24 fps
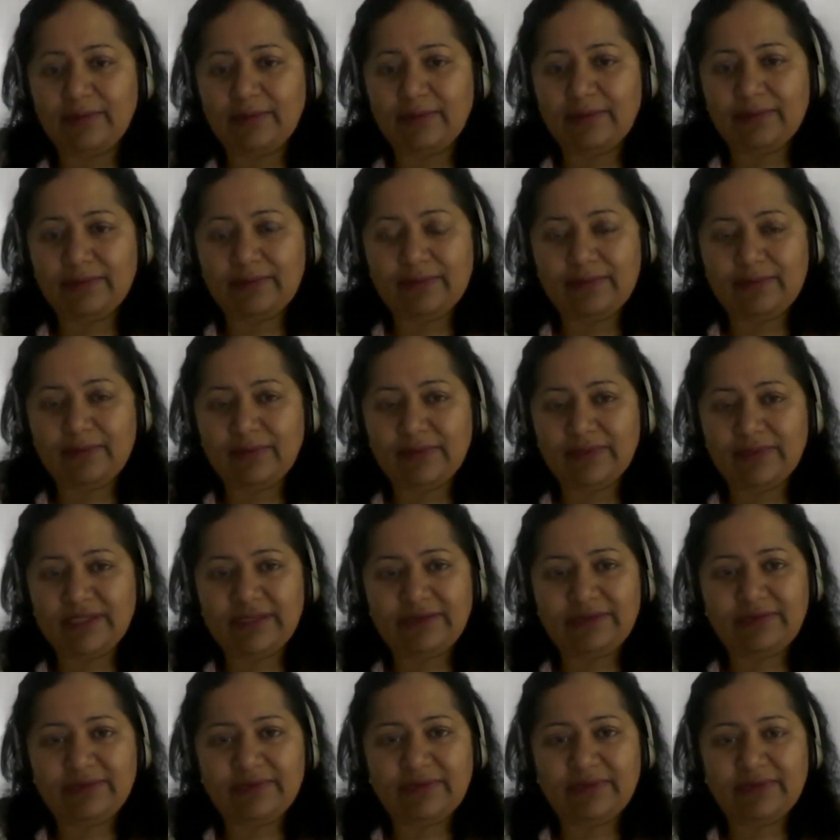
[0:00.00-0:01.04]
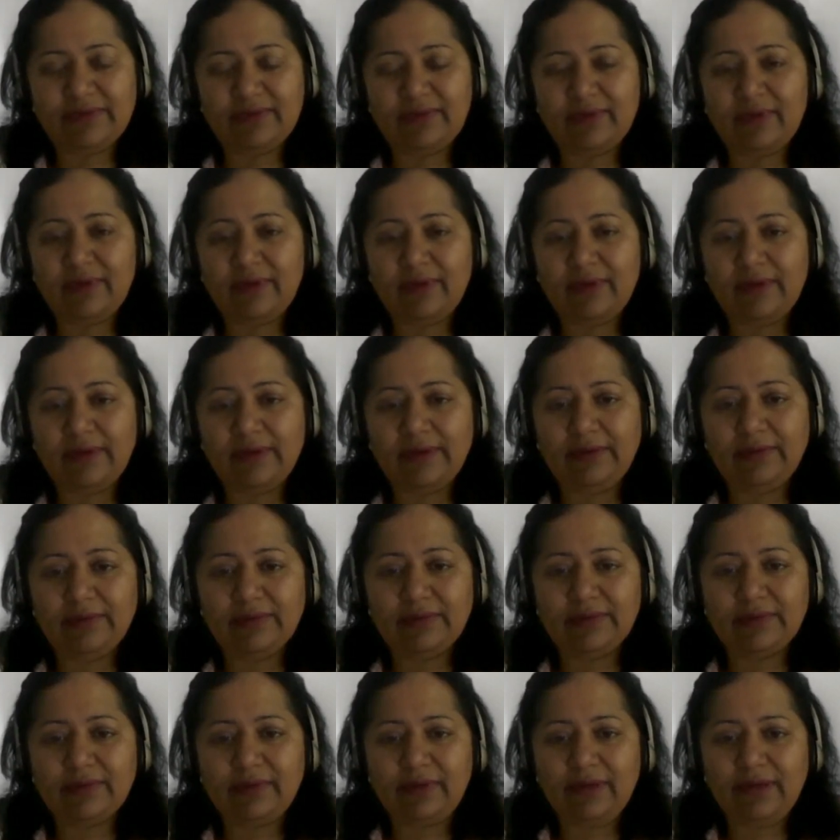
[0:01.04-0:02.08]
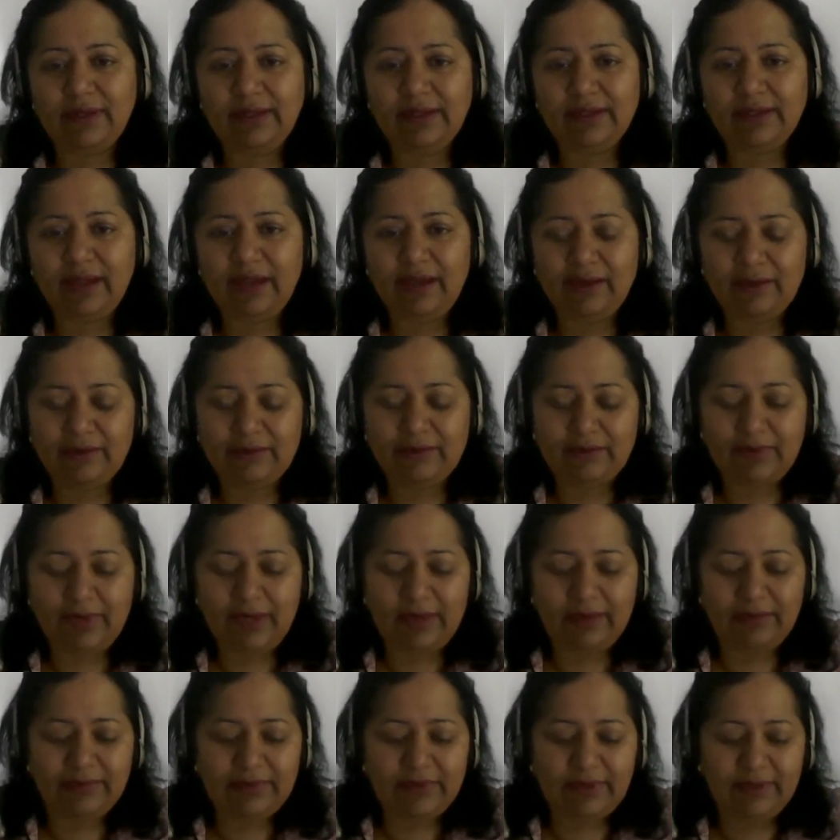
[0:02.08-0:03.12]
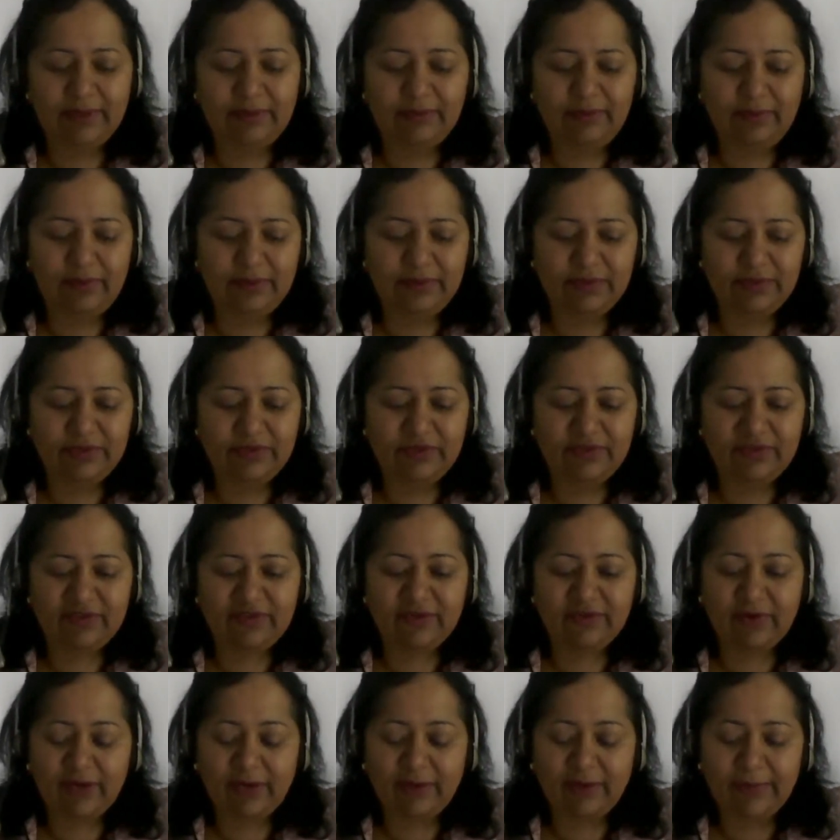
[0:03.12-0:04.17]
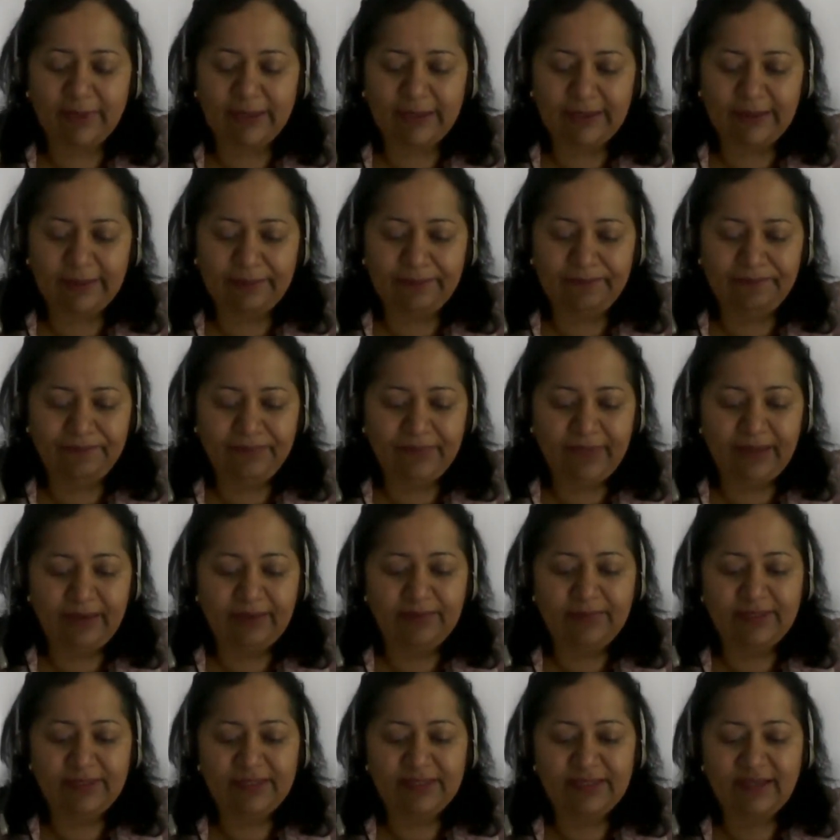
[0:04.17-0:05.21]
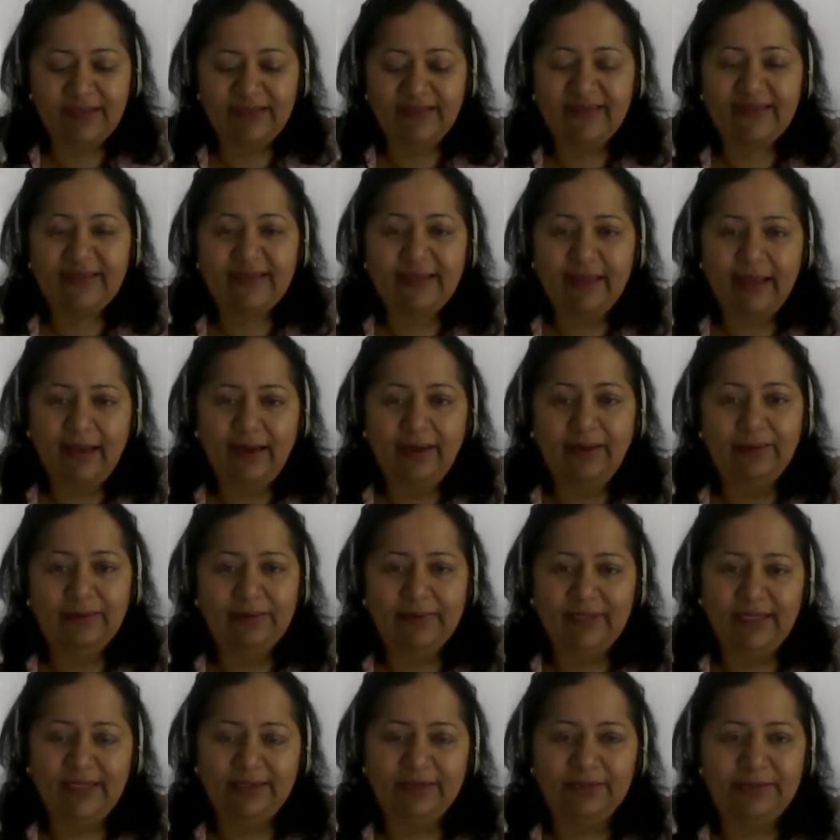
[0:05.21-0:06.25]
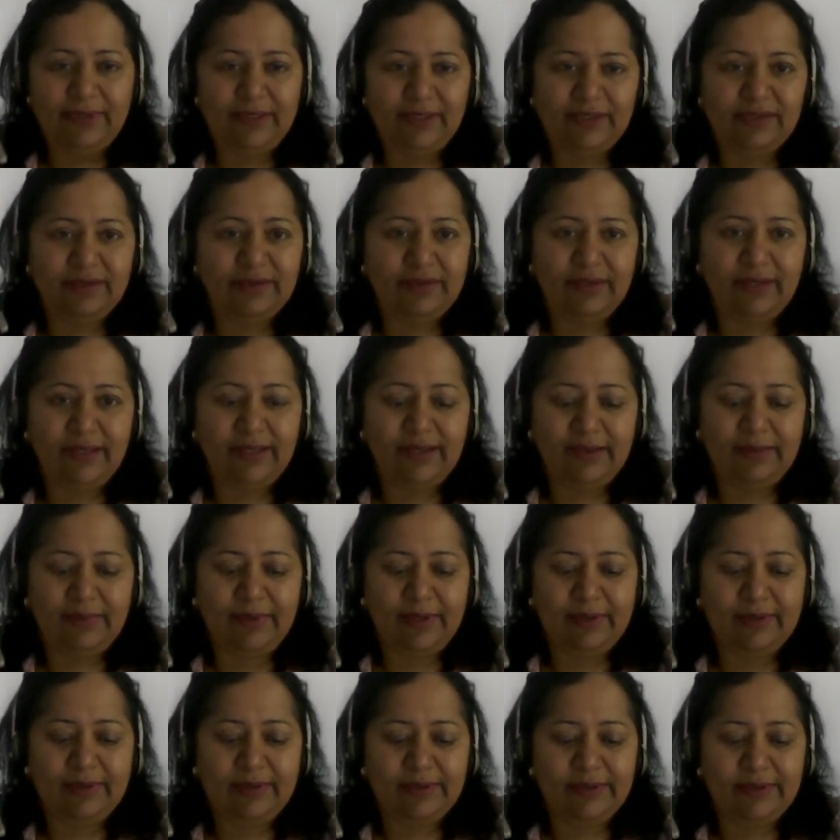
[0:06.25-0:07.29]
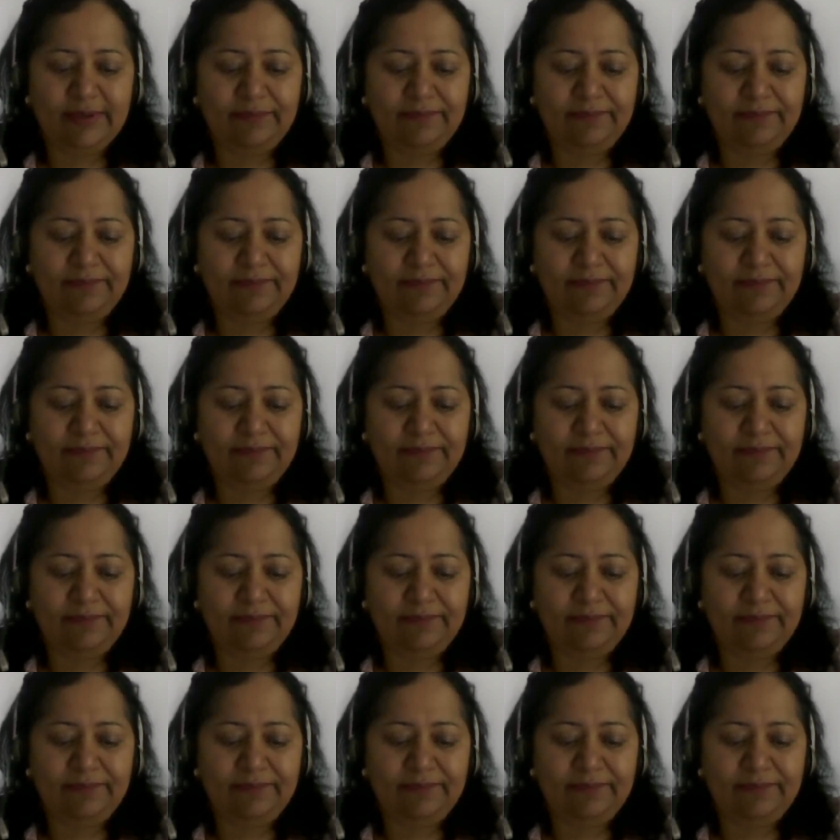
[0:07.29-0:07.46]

whatever you want to call it, however you want to describe it. But it's now that we are talking about.